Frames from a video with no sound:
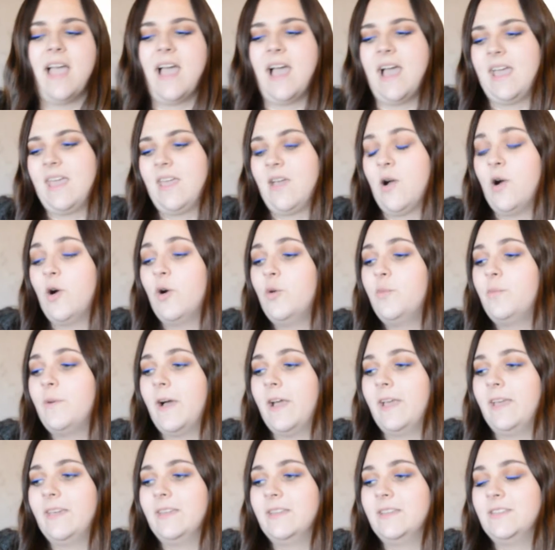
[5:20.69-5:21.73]
I hope
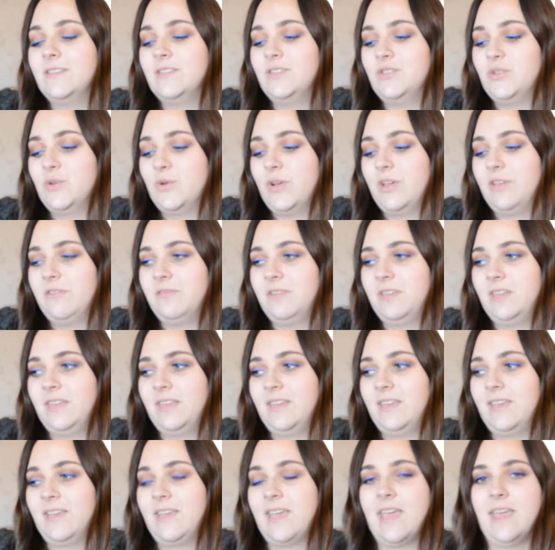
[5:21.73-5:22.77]
I can enjoy
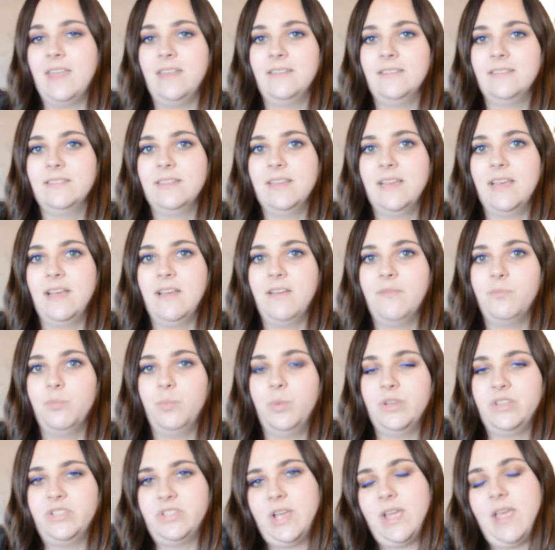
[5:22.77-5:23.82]
reading again, um,
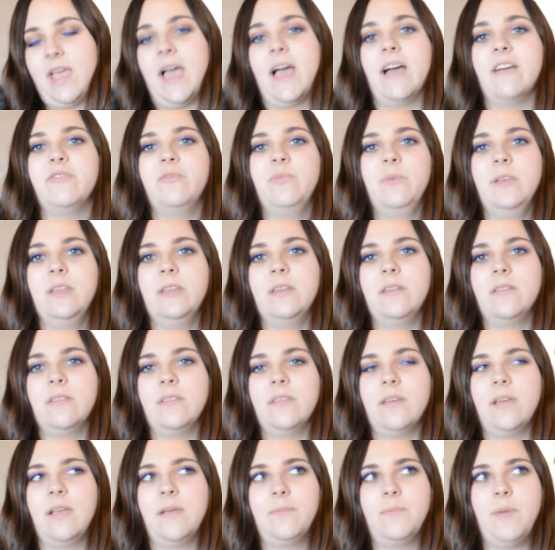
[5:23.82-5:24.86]
which I have been
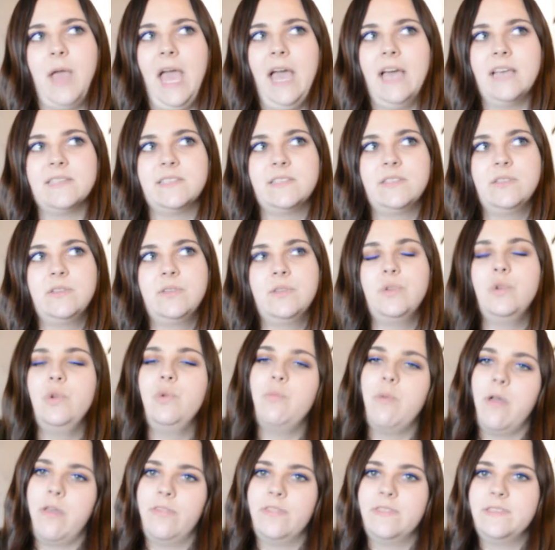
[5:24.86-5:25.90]
the past two
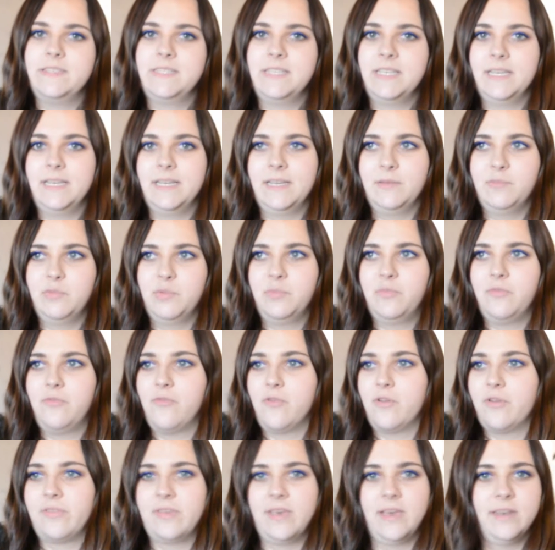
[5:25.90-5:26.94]
months, uh, but
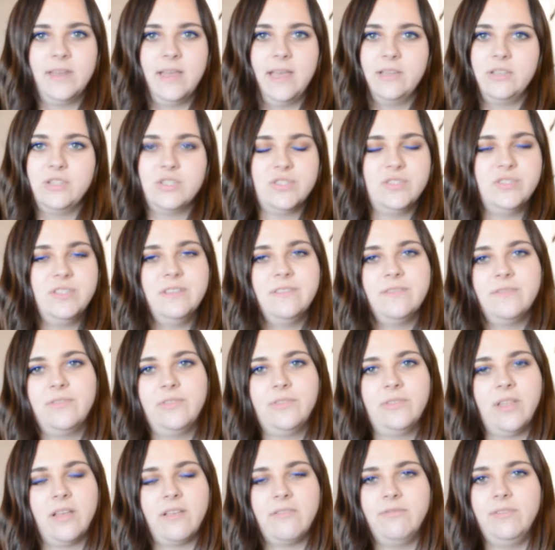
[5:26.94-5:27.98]
before that I just didn't
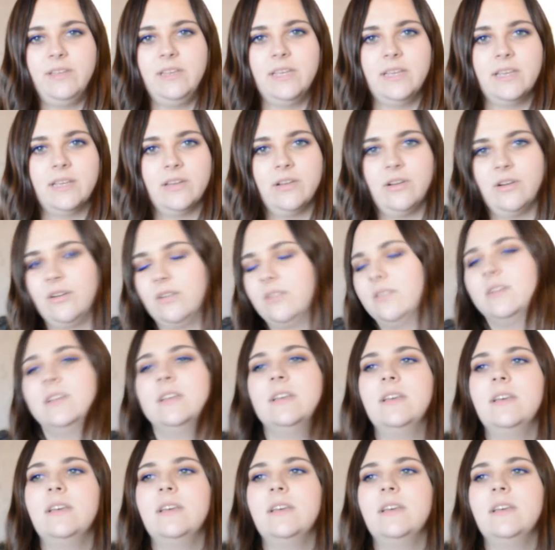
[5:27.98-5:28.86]
feel like reading at all.